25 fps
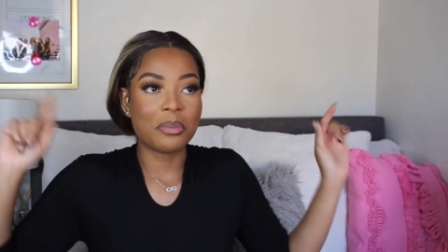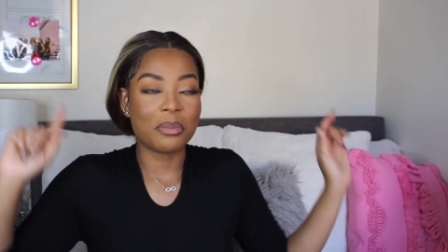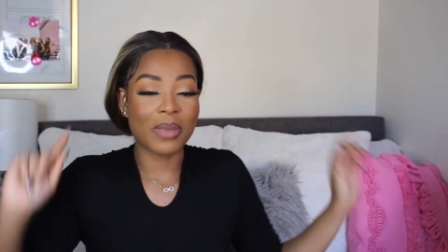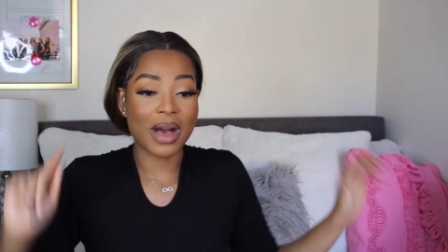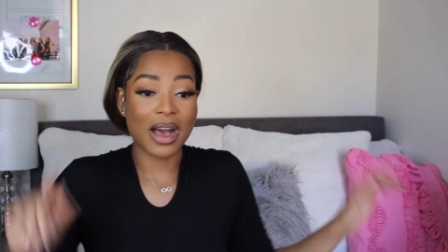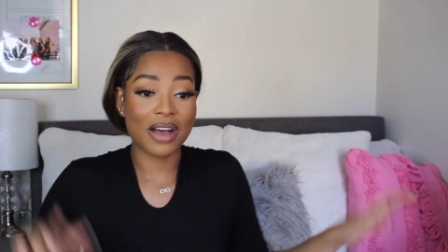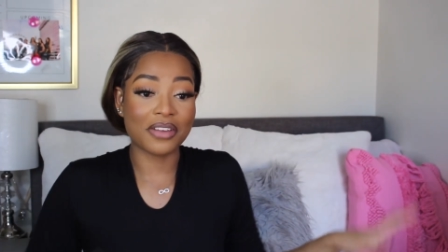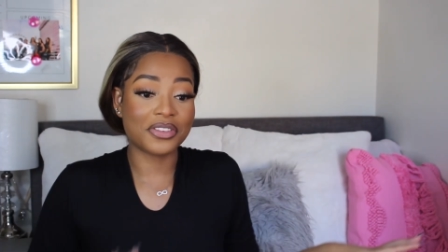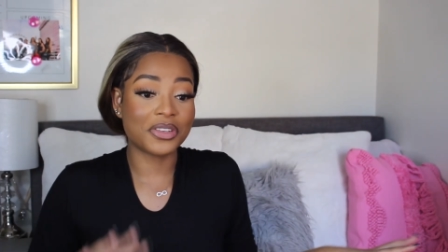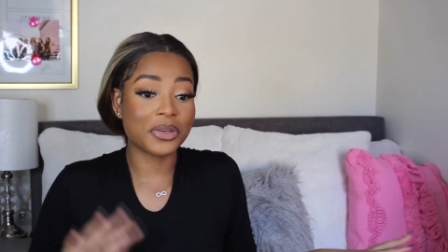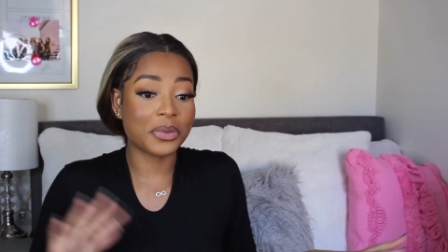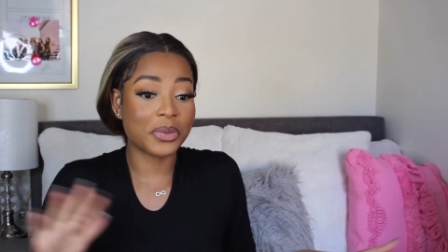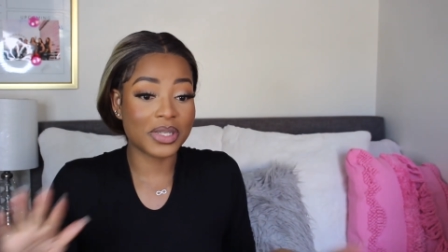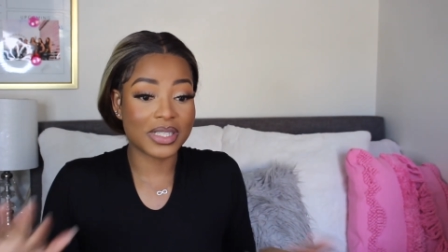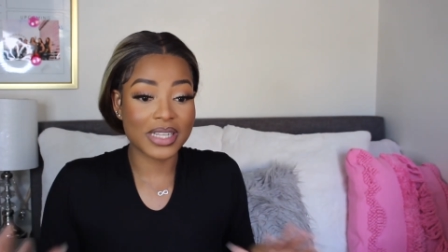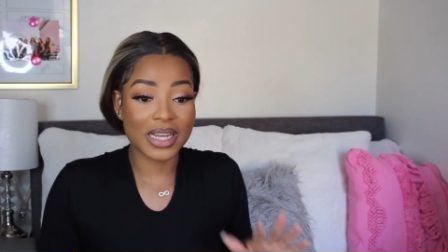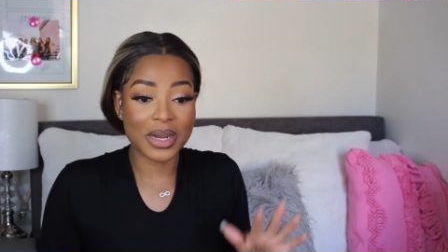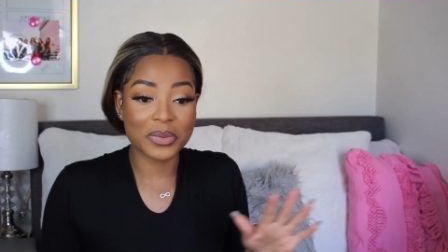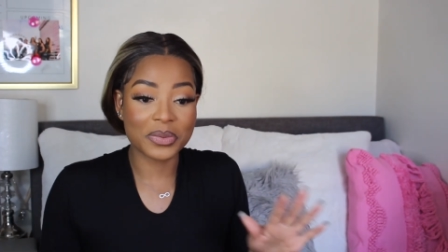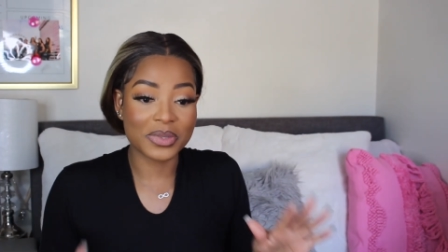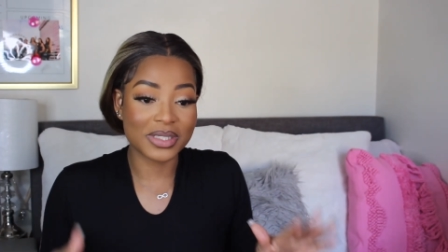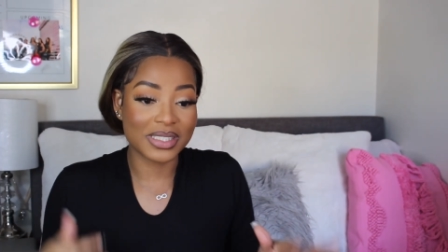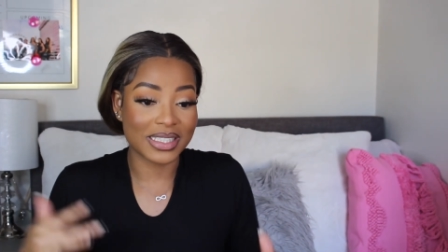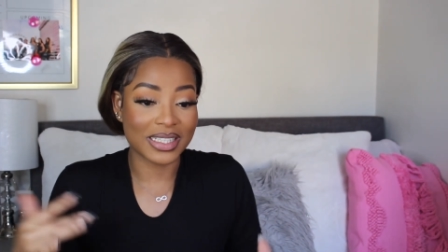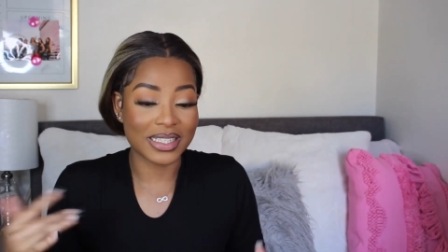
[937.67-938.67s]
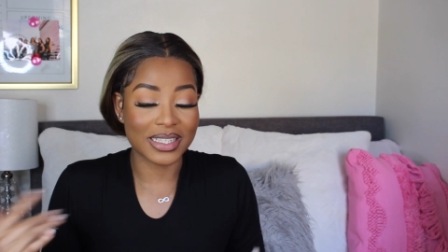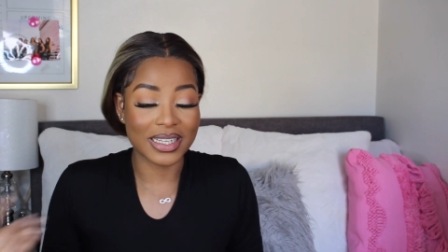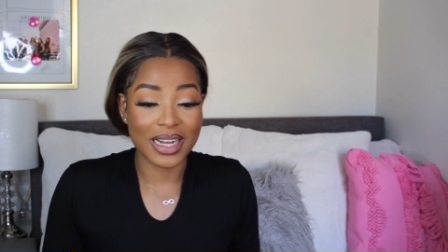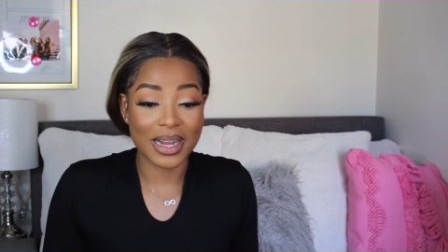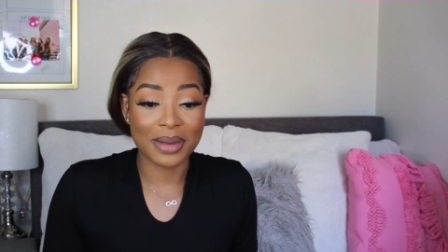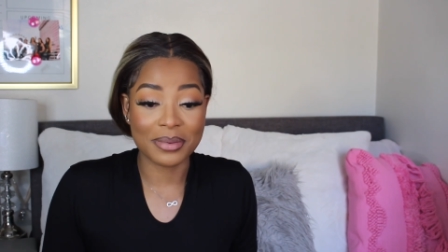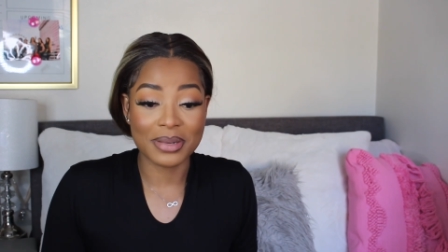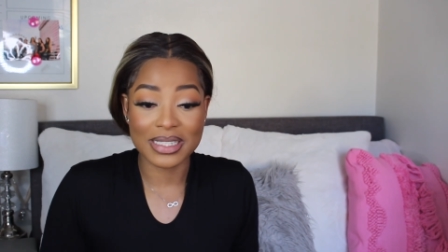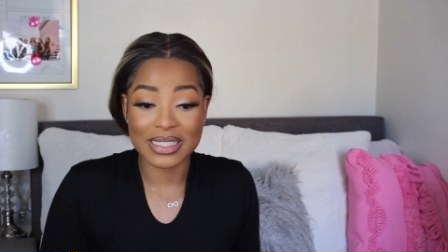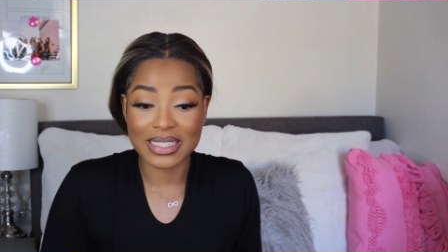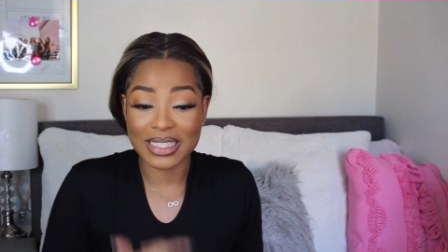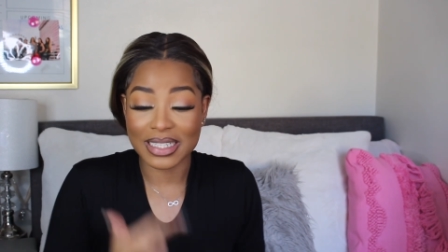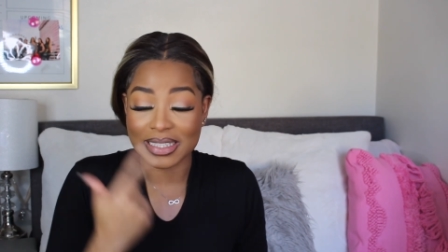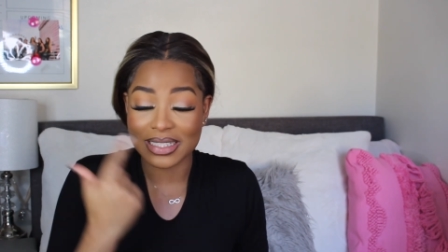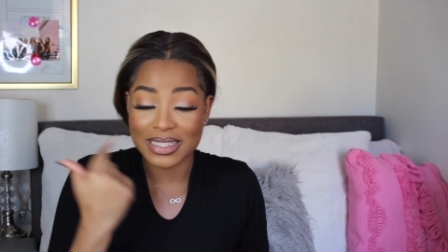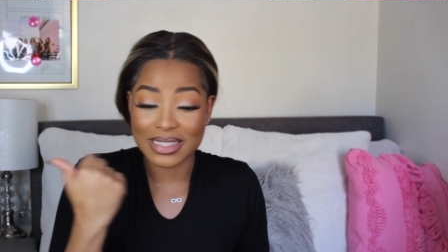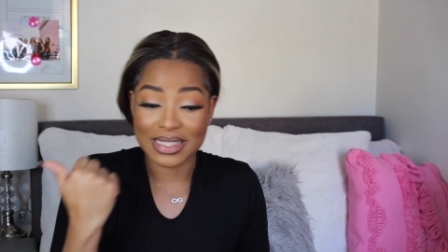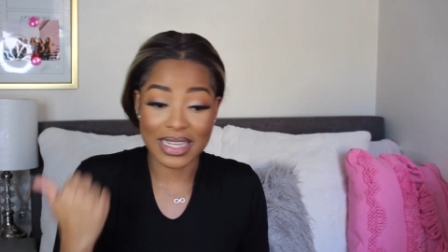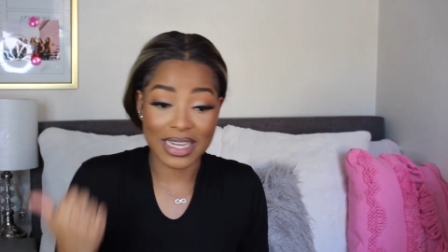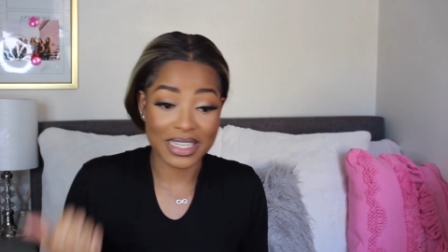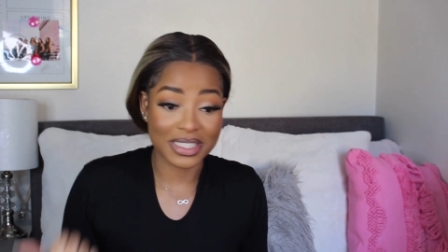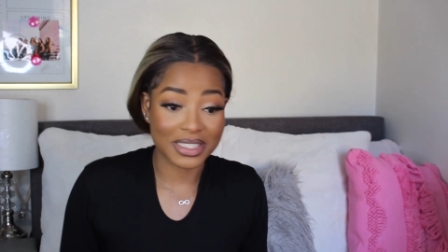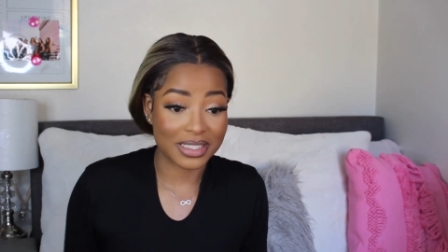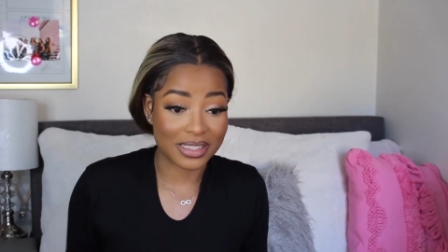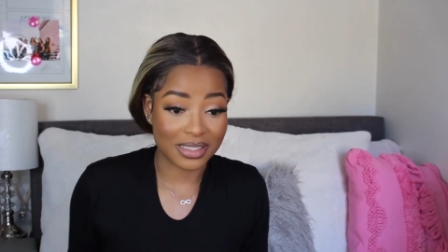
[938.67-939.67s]
after we're done with dinner i'm gonna take these
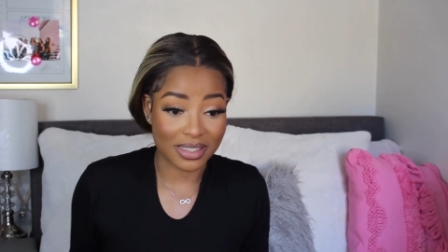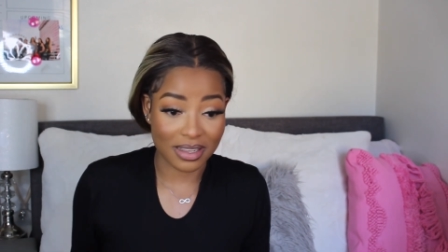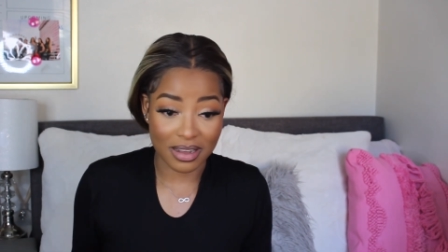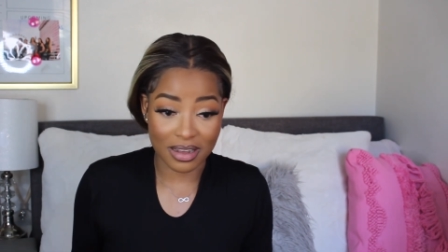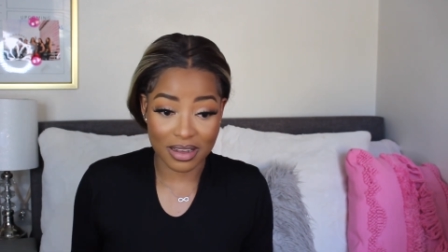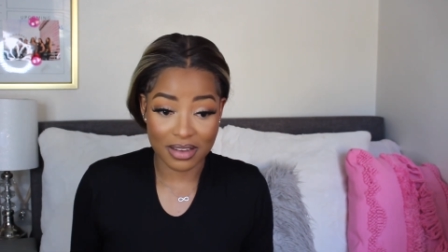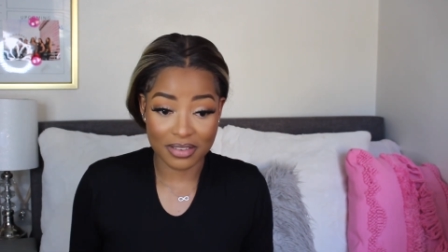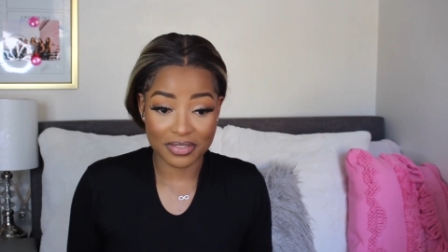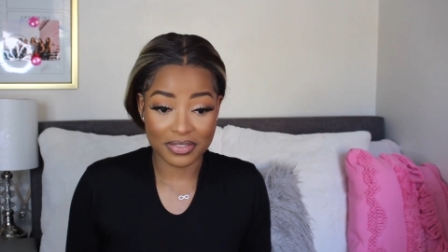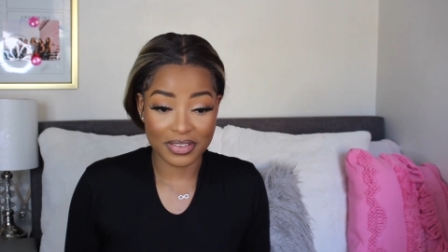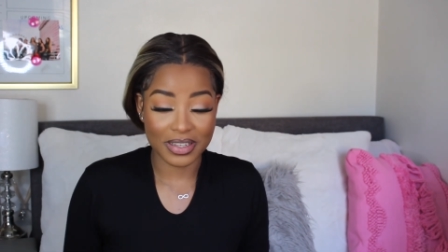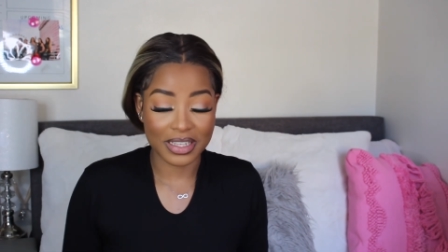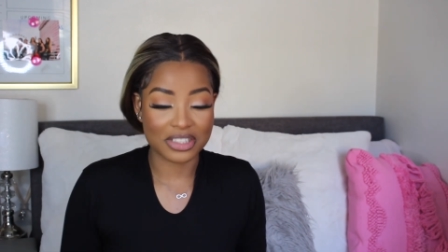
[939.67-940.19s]
lashes off